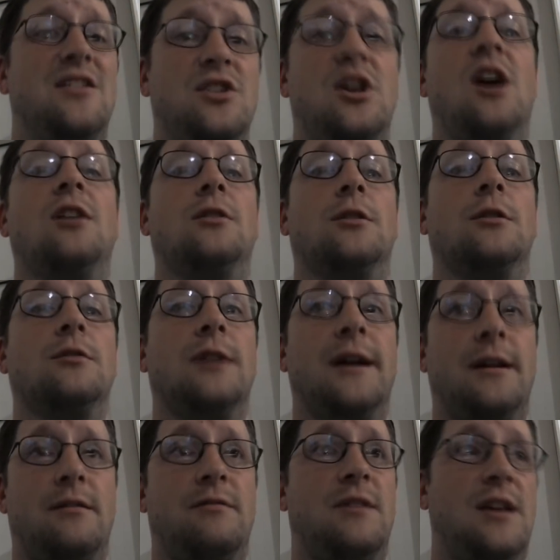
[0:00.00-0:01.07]
color,
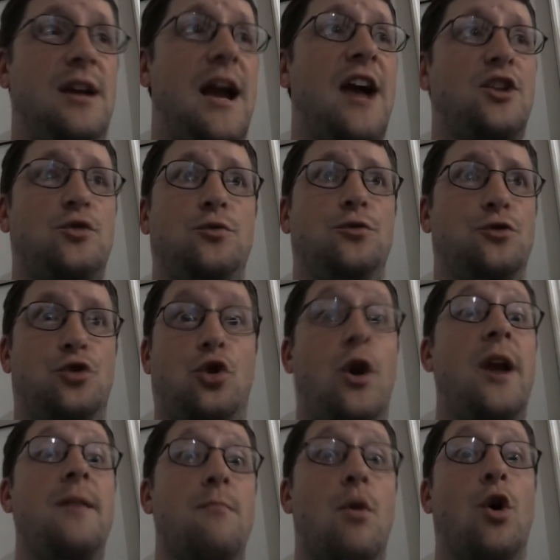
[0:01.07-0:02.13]
like the actual
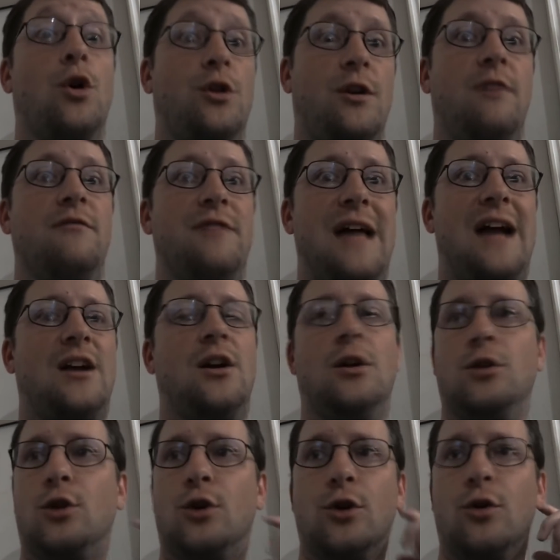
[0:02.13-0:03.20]
trademark of that
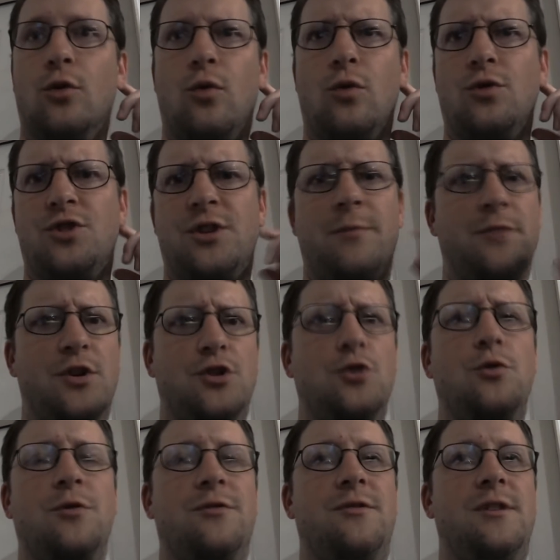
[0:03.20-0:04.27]
color, or something to do
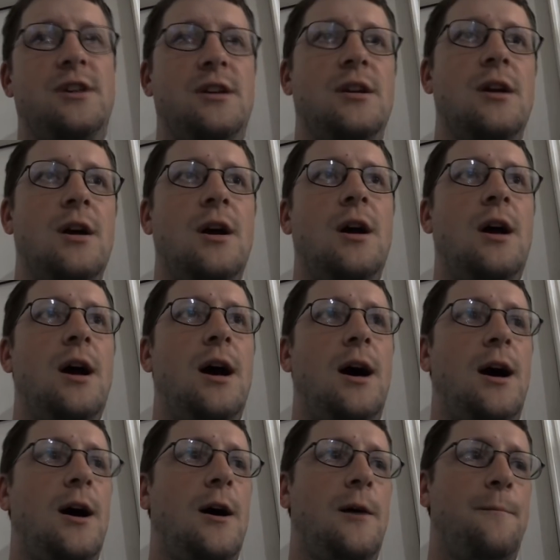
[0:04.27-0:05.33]
with the
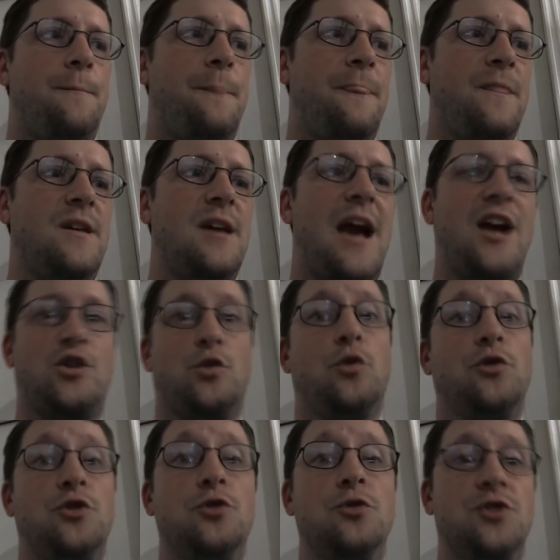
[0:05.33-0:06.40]

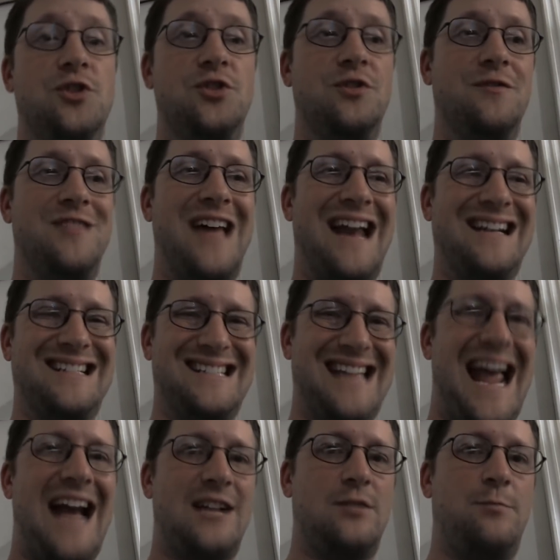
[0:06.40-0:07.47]
actual usage of that
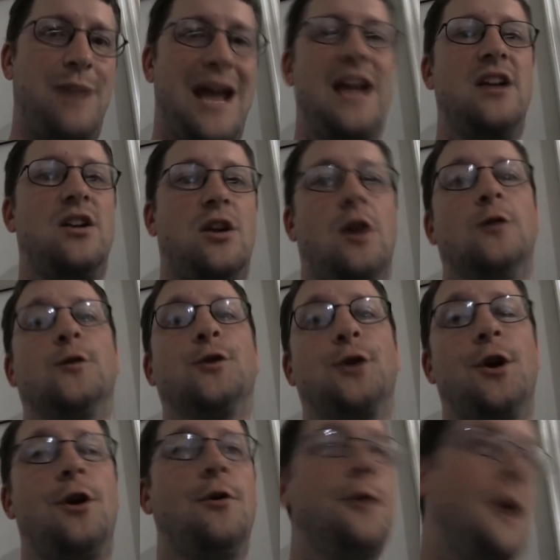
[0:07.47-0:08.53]
exact paint color
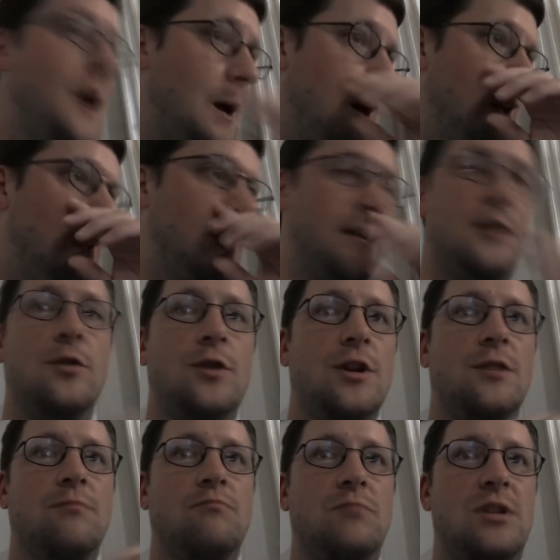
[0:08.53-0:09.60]
code. Like, you
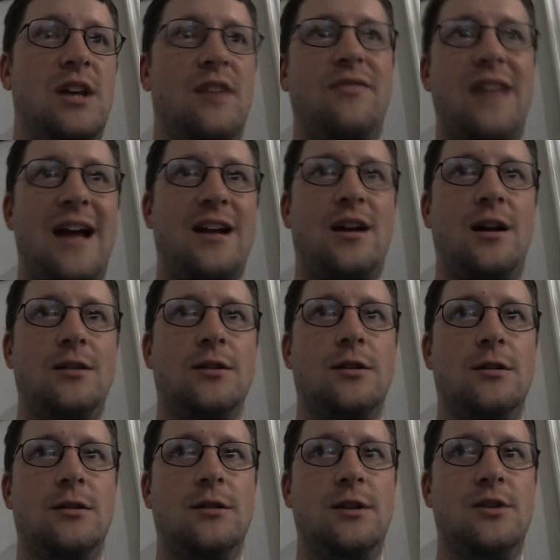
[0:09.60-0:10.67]
can get that
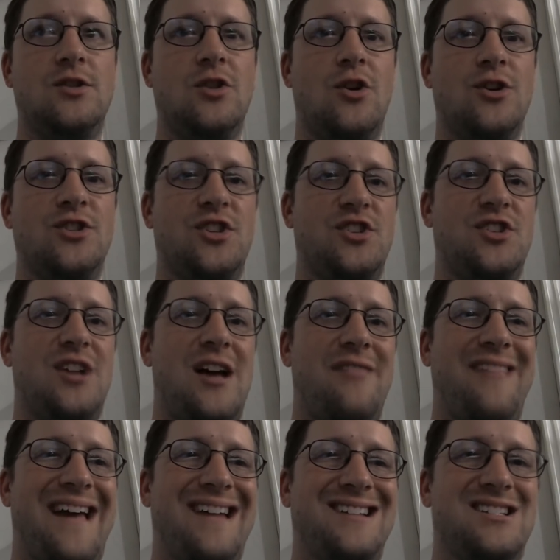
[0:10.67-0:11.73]
color as long as it's not
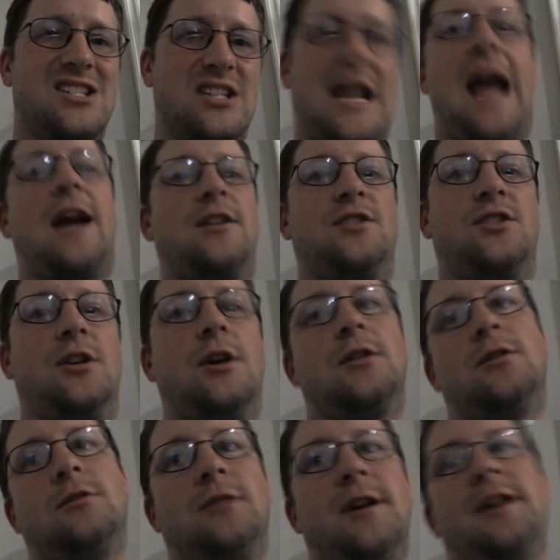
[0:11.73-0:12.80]
that exact
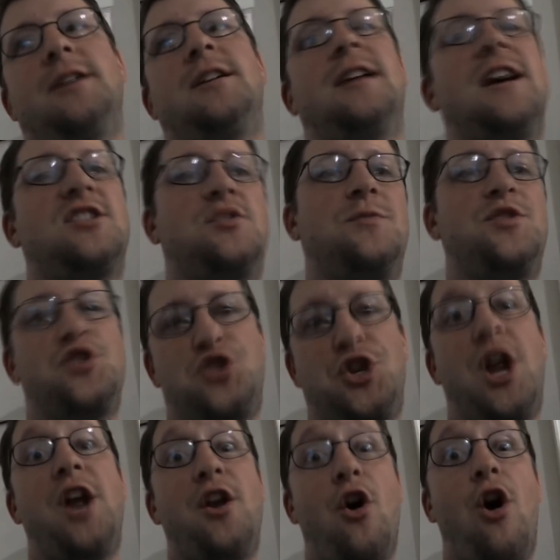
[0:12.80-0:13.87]
color. Like, it has to be a
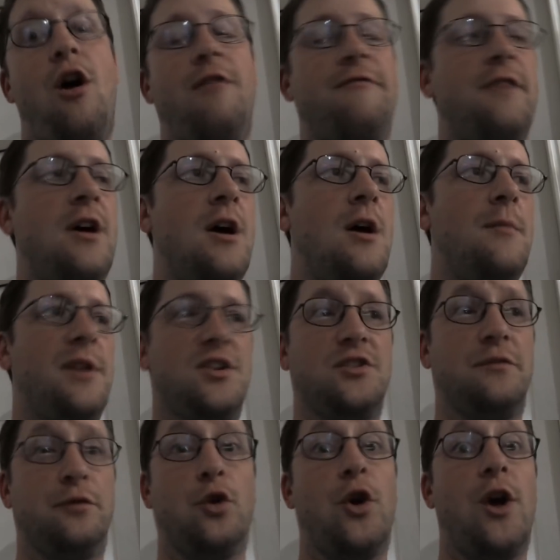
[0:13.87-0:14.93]
shade off, because the Florida